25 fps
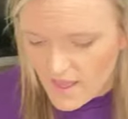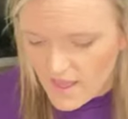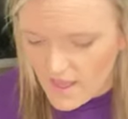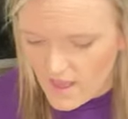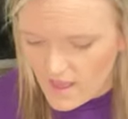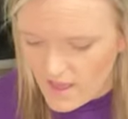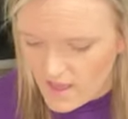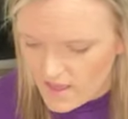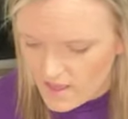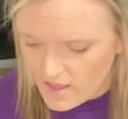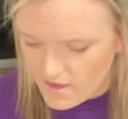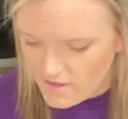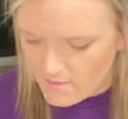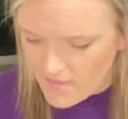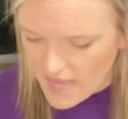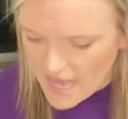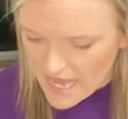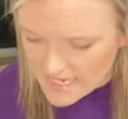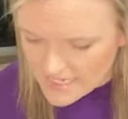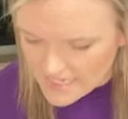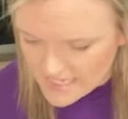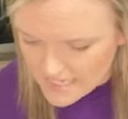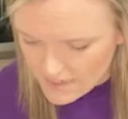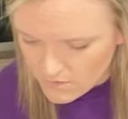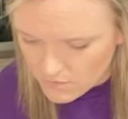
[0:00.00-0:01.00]
Um,
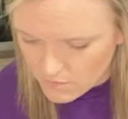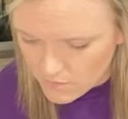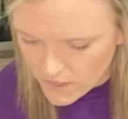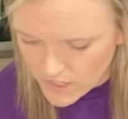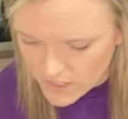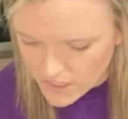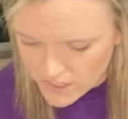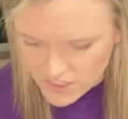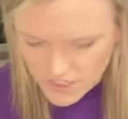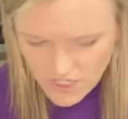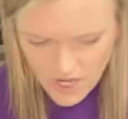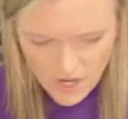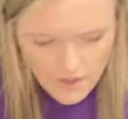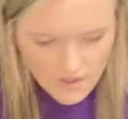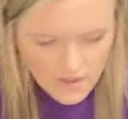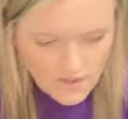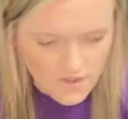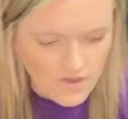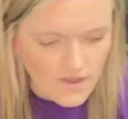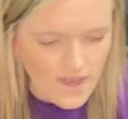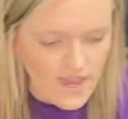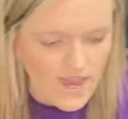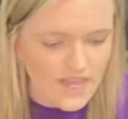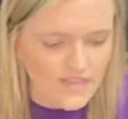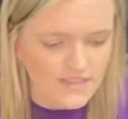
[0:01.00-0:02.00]
I did want to show
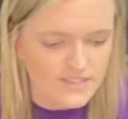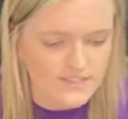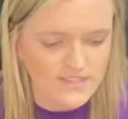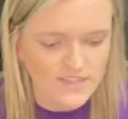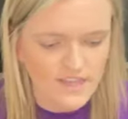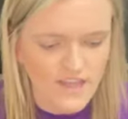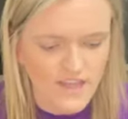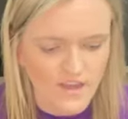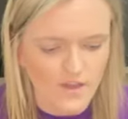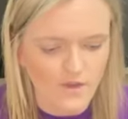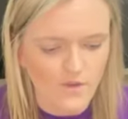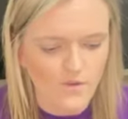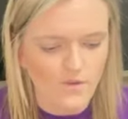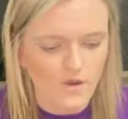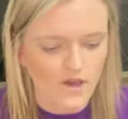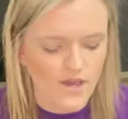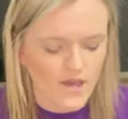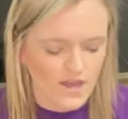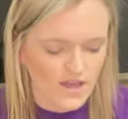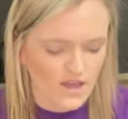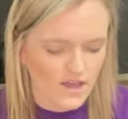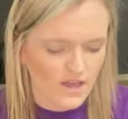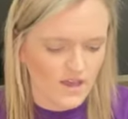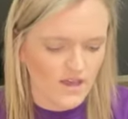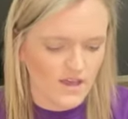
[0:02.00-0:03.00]
you guys though,
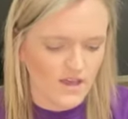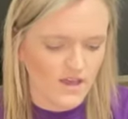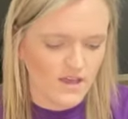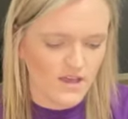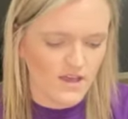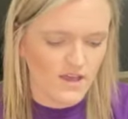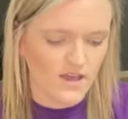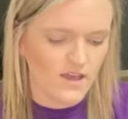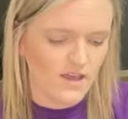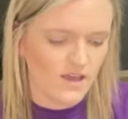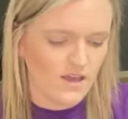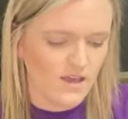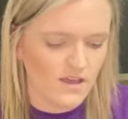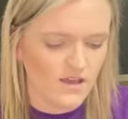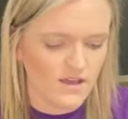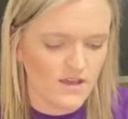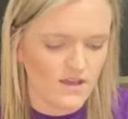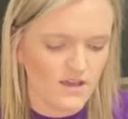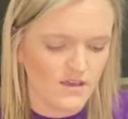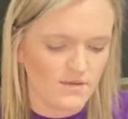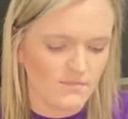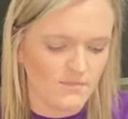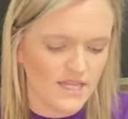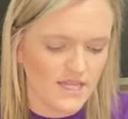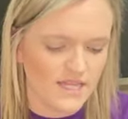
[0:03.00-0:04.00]

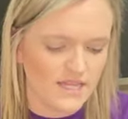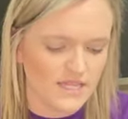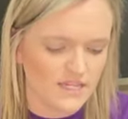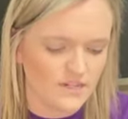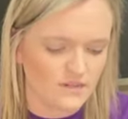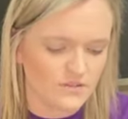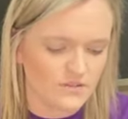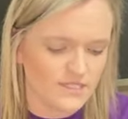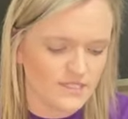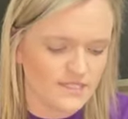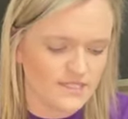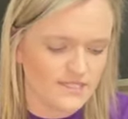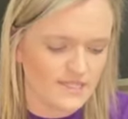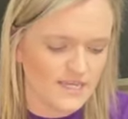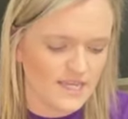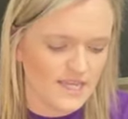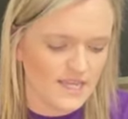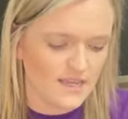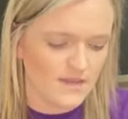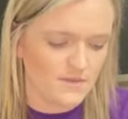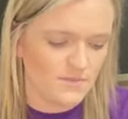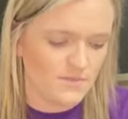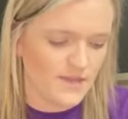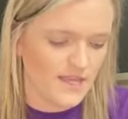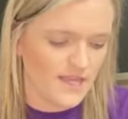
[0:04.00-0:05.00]
um, a little
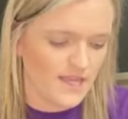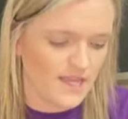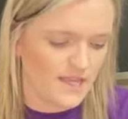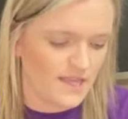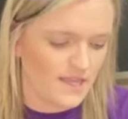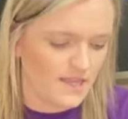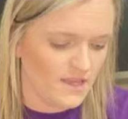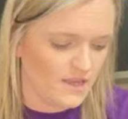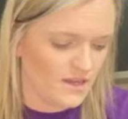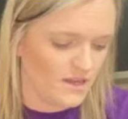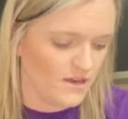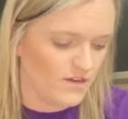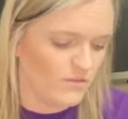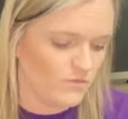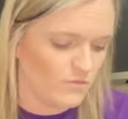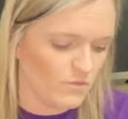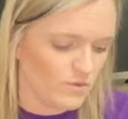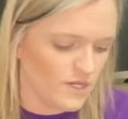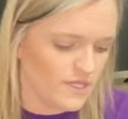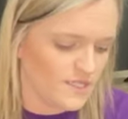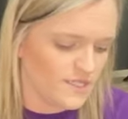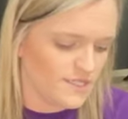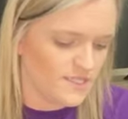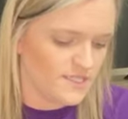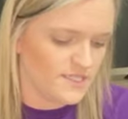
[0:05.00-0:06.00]
sneak peek of
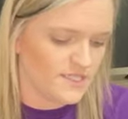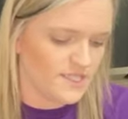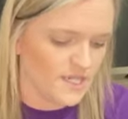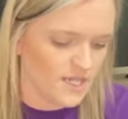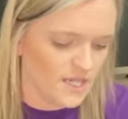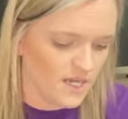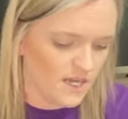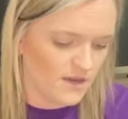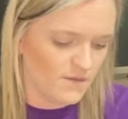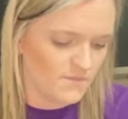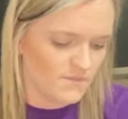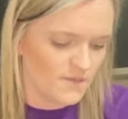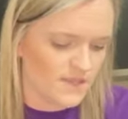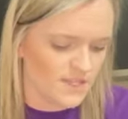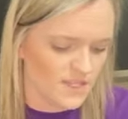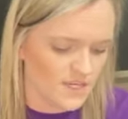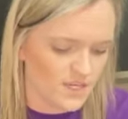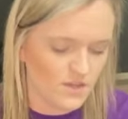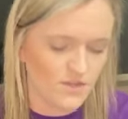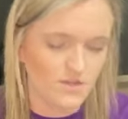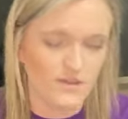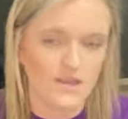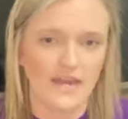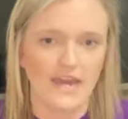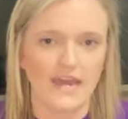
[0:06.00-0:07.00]
what's to come in the
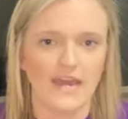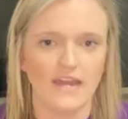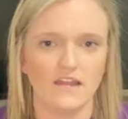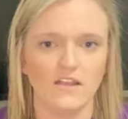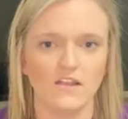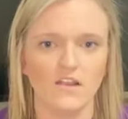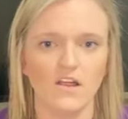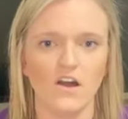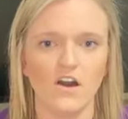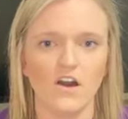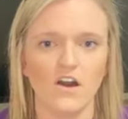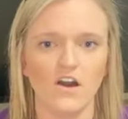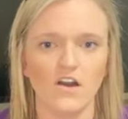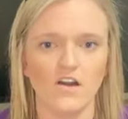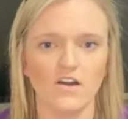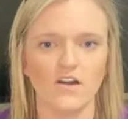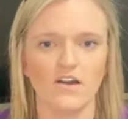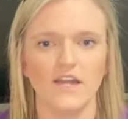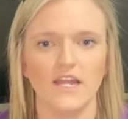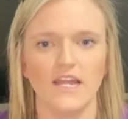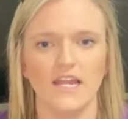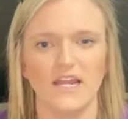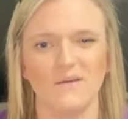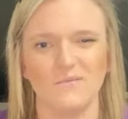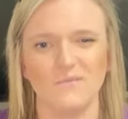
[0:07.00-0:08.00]
new catalog,
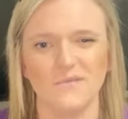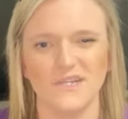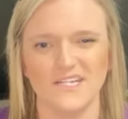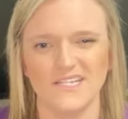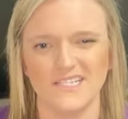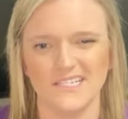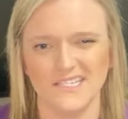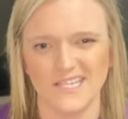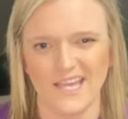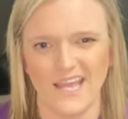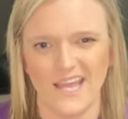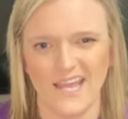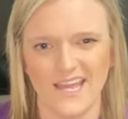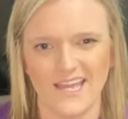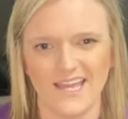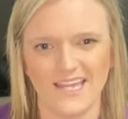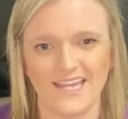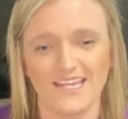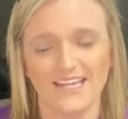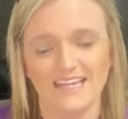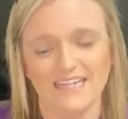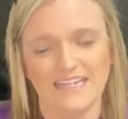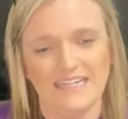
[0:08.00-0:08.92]
and I'm going to say it